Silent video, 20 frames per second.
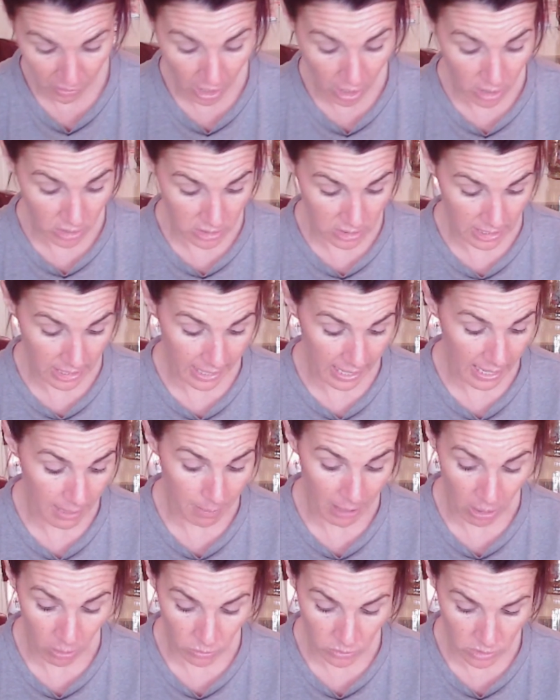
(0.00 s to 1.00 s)
cards that came
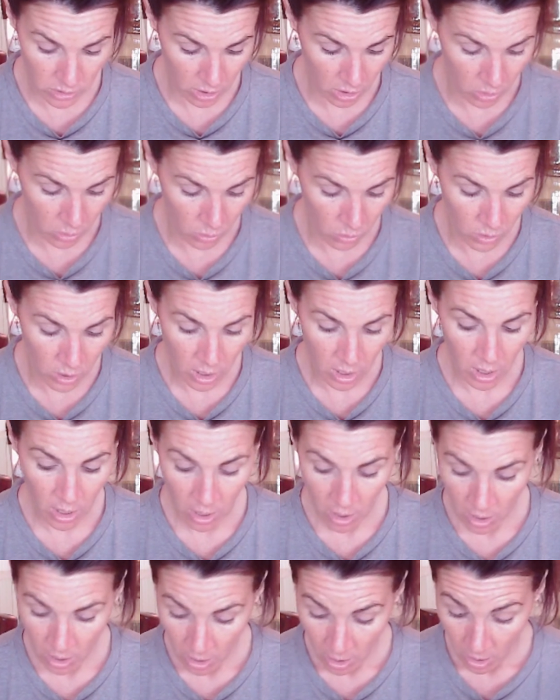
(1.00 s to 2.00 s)
out. So,
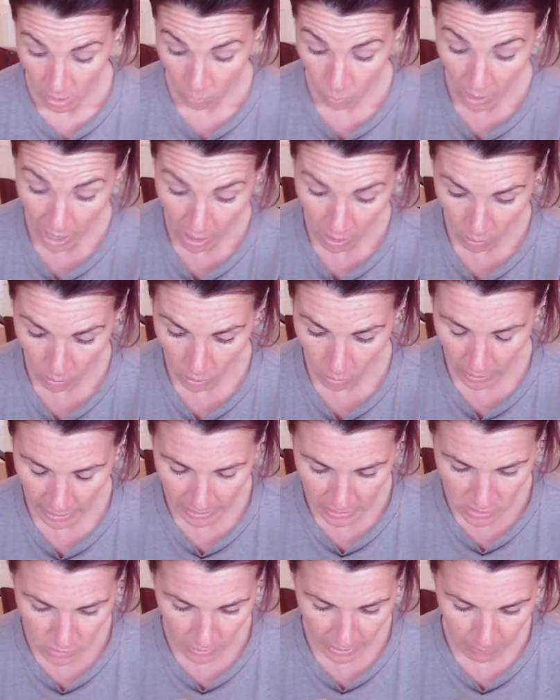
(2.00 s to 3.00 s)
wow. Okay,
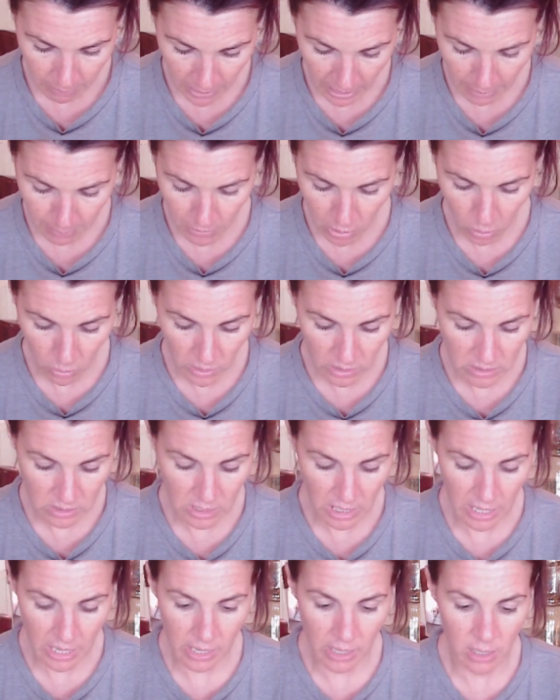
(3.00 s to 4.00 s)
so I'm
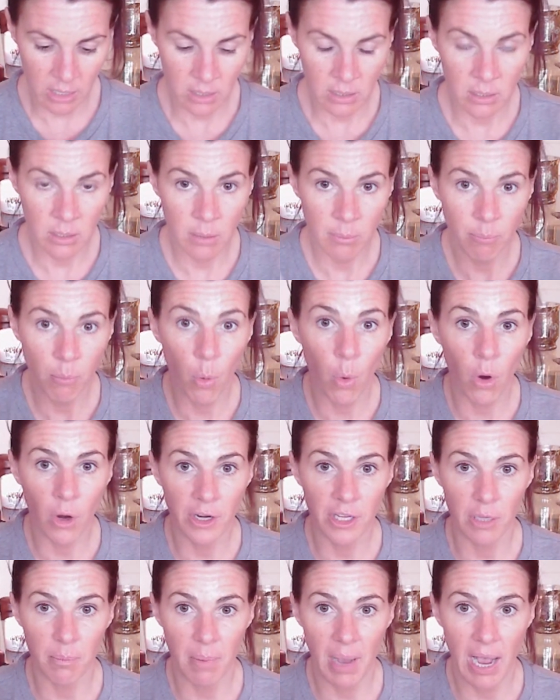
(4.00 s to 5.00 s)
noticing
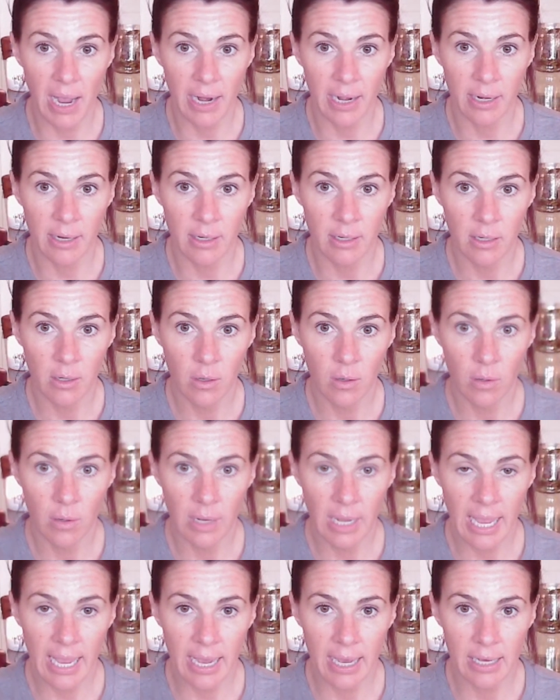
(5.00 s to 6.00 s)
porcupine,
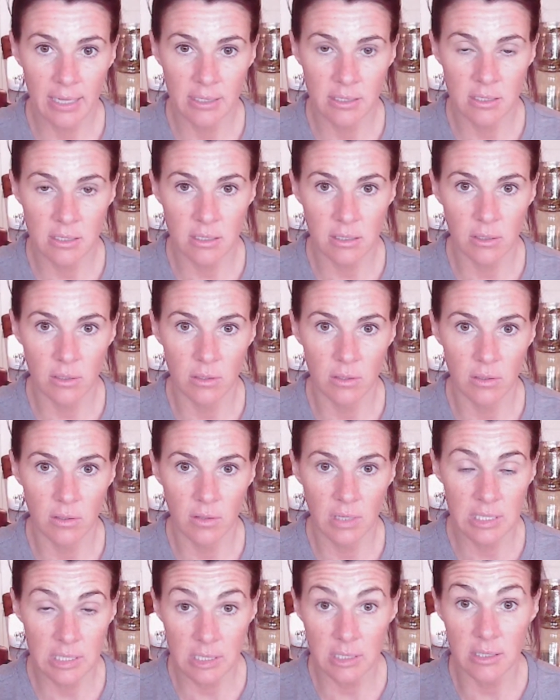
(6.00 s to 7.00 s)
and
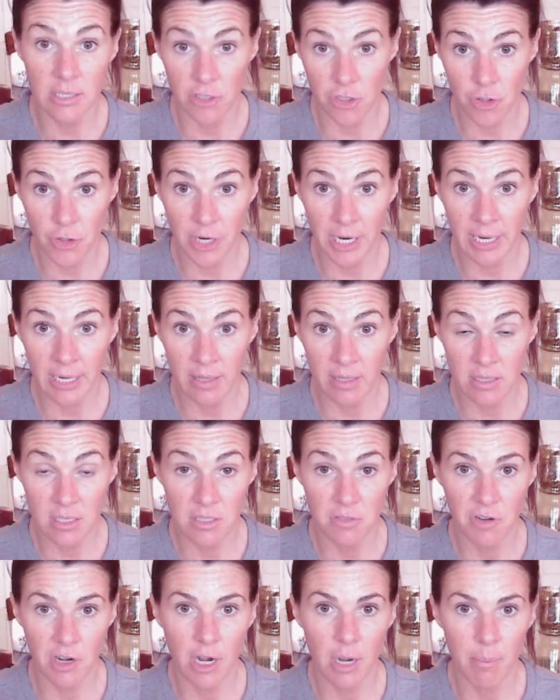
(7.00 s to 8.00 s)
this is citrine. This is
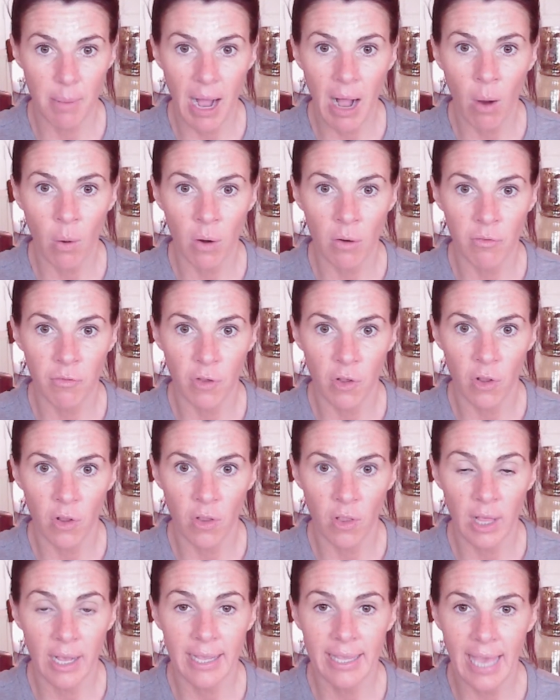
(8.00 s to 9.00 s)
very
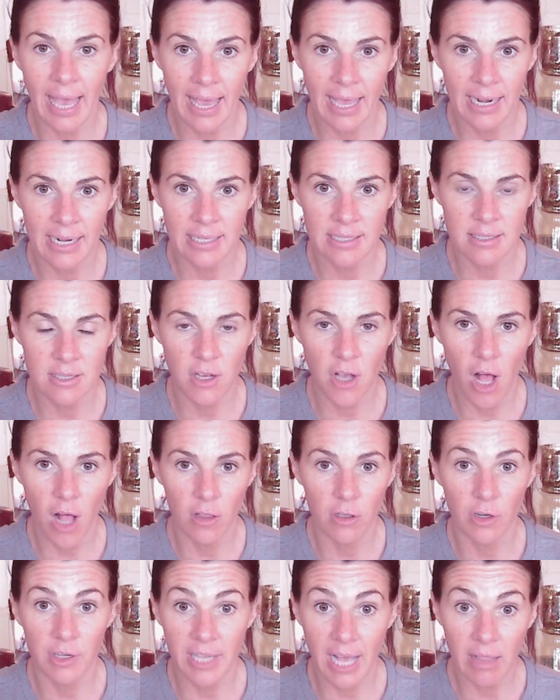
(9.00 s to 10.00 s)
powerful. Again, it's the
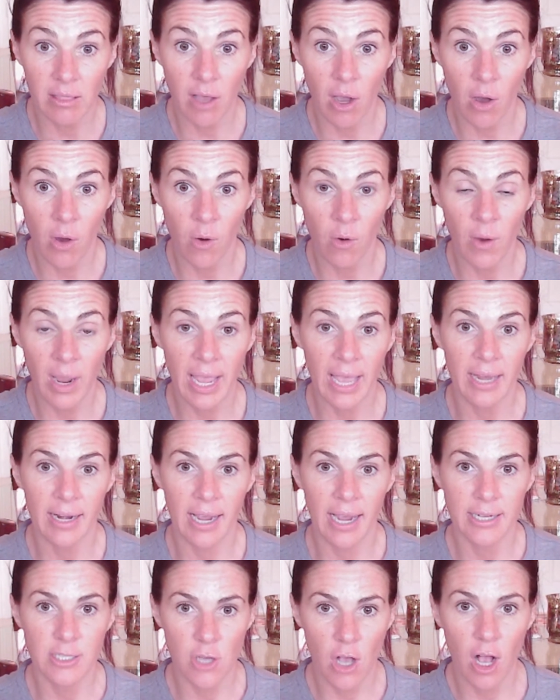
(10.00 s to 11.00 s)
color yellow, and
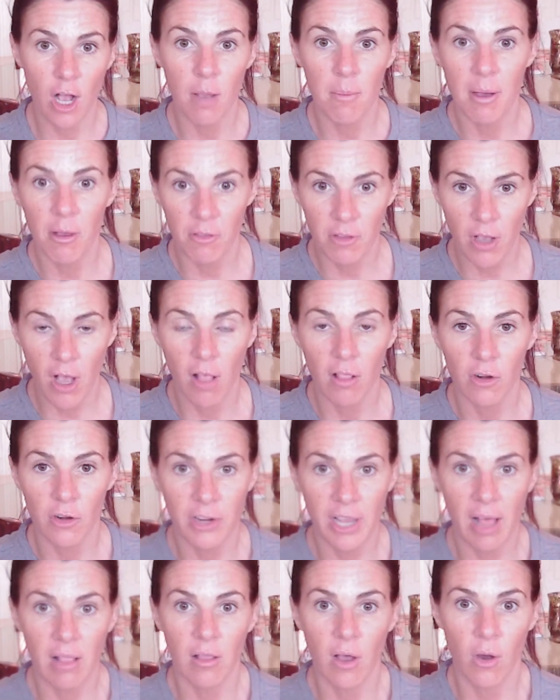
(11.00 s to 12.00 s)
I talk about the color
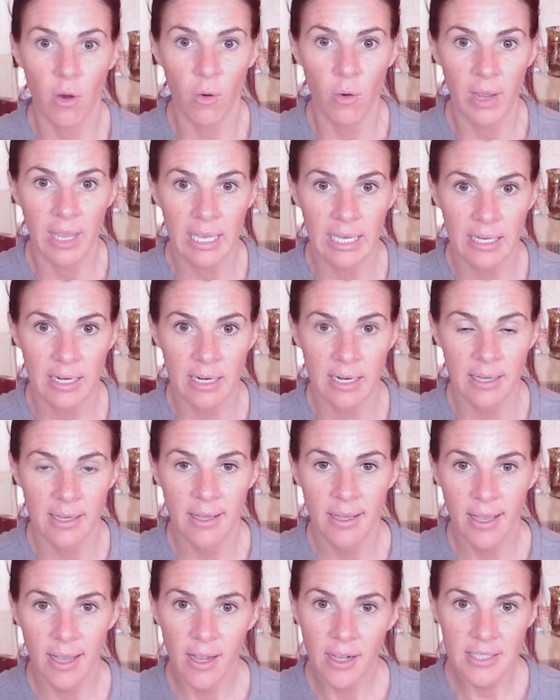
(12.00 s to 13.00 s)
yellow in
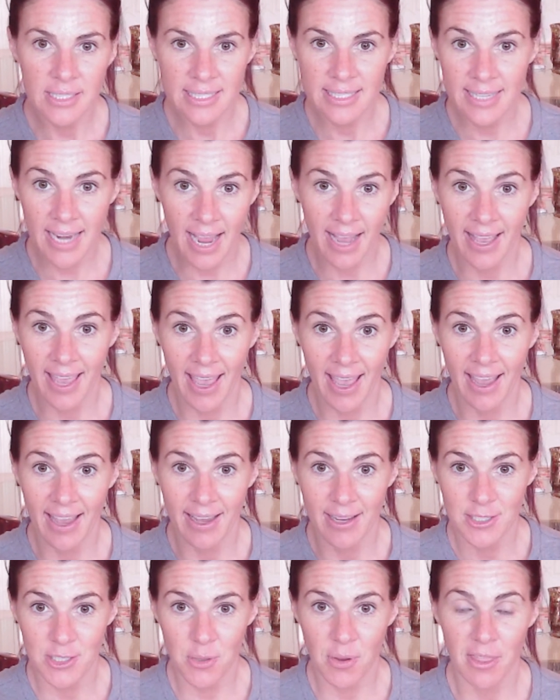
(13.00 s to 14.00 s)
Stack
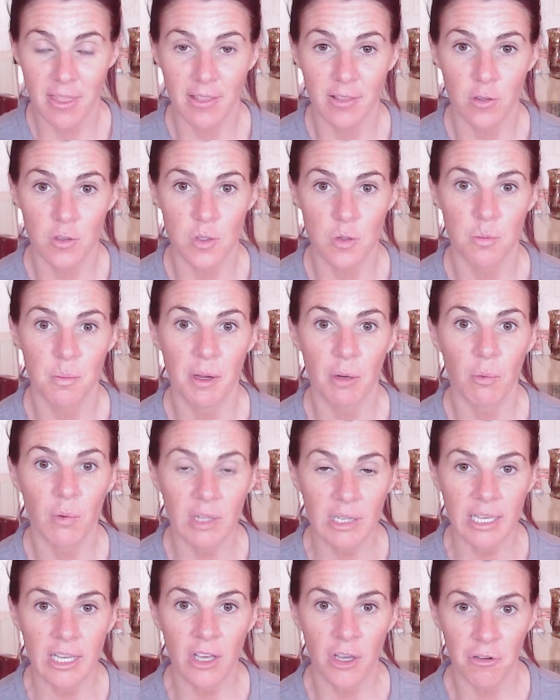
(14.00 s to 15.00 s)
A, so I think this would be
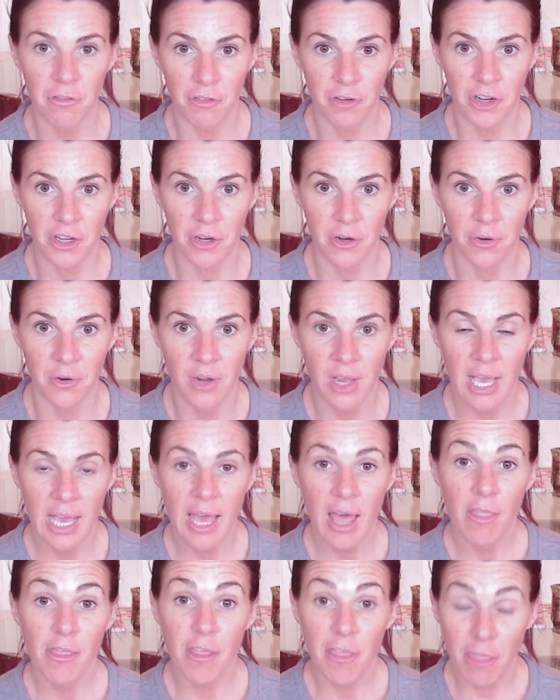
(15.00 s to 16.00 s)
really good for you.
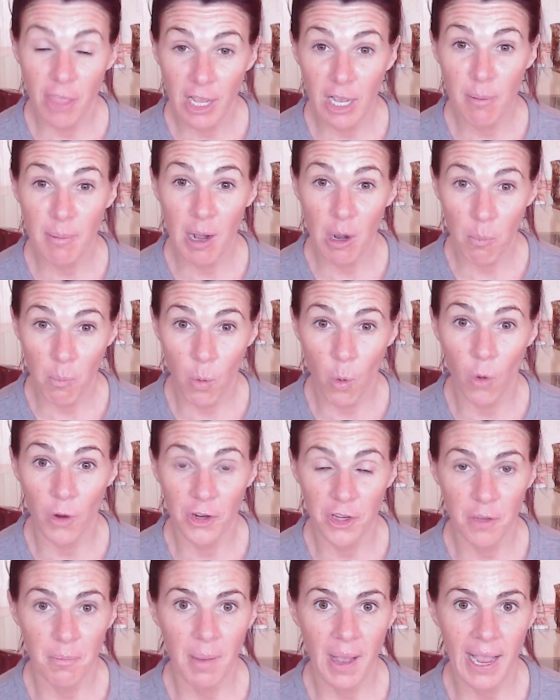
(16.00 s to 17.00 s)
The thing about
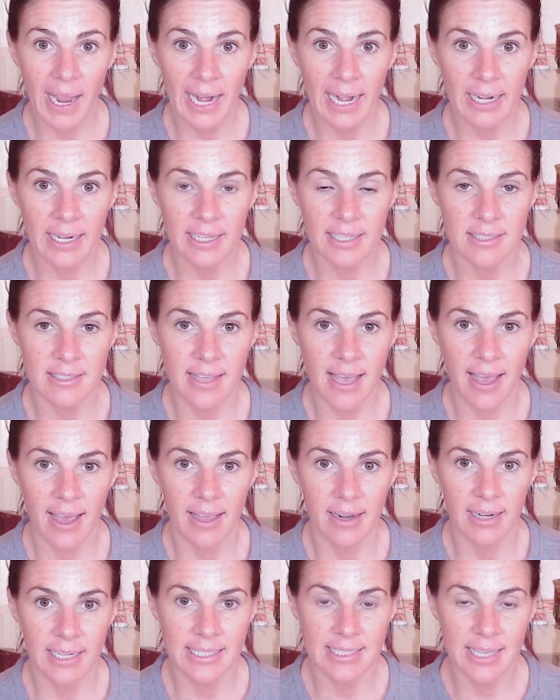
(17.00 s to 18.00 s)
porcupine is
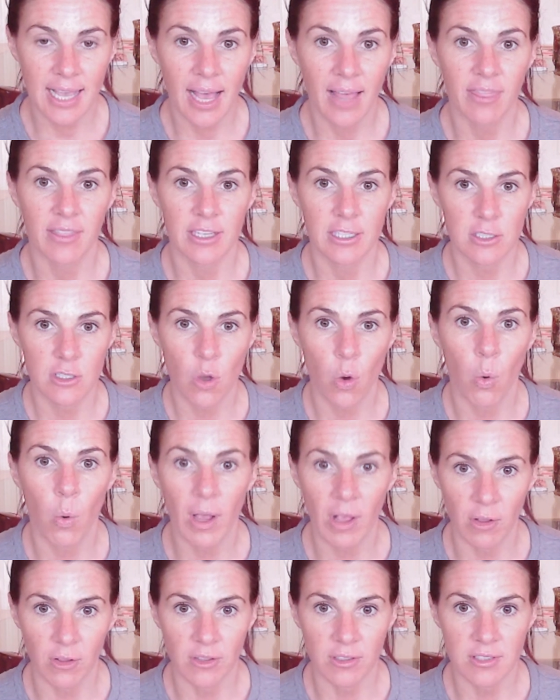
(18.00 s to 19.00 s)
that it's got these
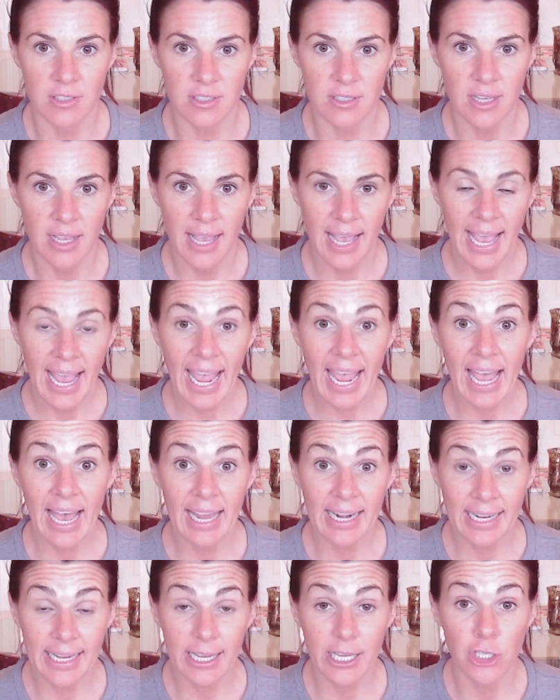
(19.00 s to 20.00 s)
quills,
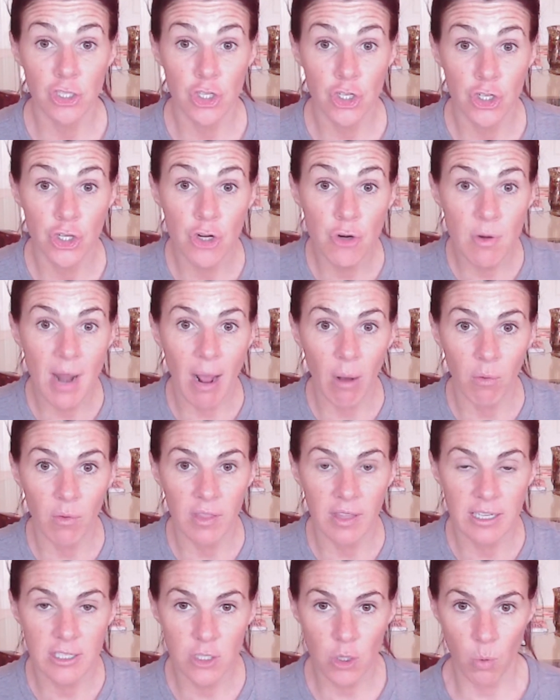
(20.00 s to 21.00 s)
and it can shoot out
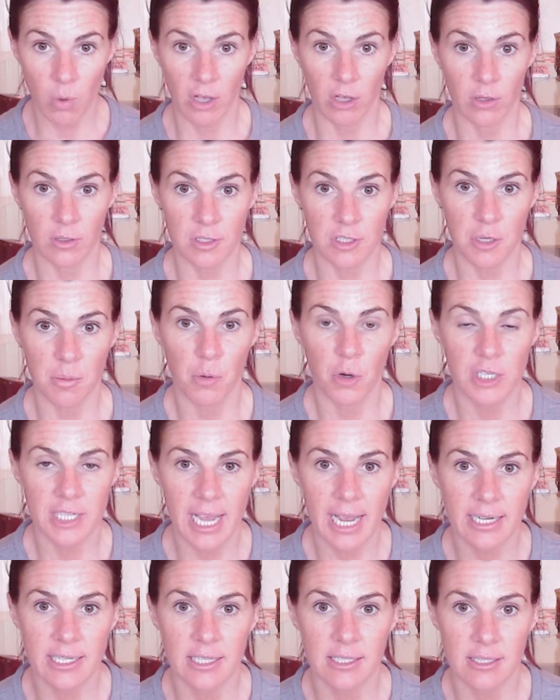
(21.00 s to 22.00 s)
these quills to
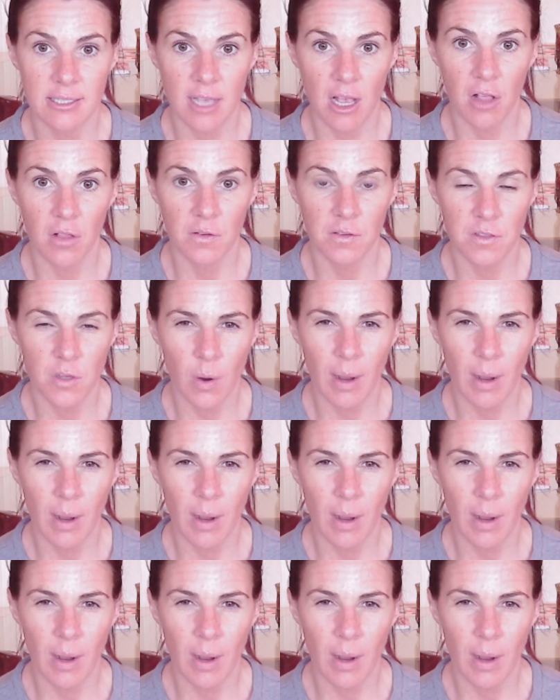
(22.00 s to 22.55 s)
protect itself. So